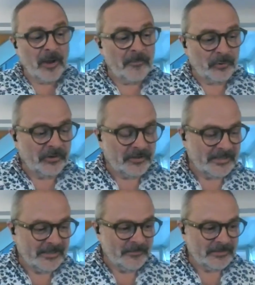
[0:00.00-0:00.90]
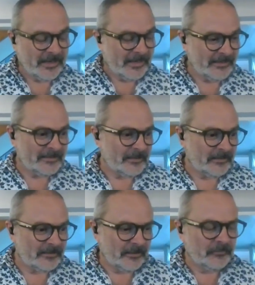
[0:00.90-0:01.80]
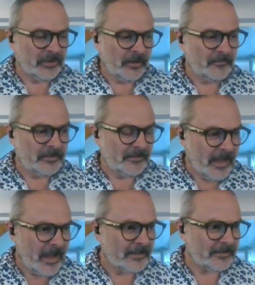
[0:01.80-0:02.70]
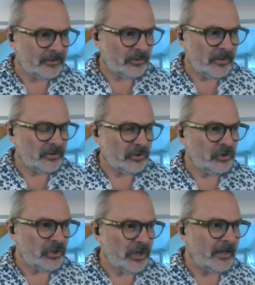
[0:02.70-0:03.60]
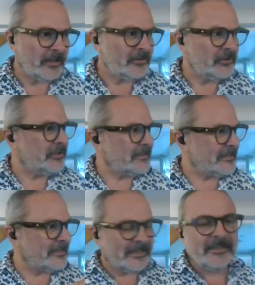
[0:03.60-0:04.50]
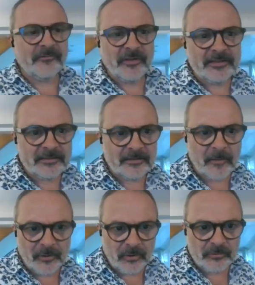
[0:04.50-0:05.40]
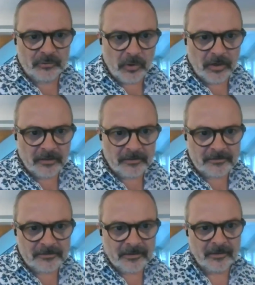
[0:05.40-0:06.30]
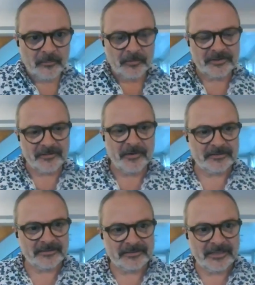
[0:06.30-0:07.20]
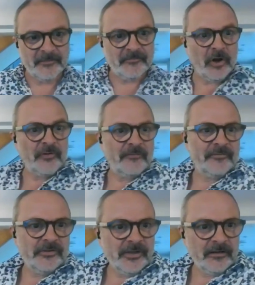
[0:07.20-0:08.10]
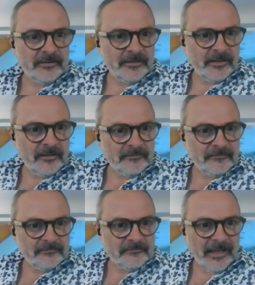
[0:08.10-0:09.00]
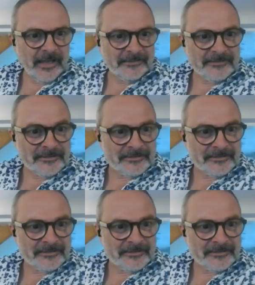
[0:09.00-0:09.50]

A product team is sometimes in that situation challenged to see if this approach works, whereas the marketing team have got a revenue target here, and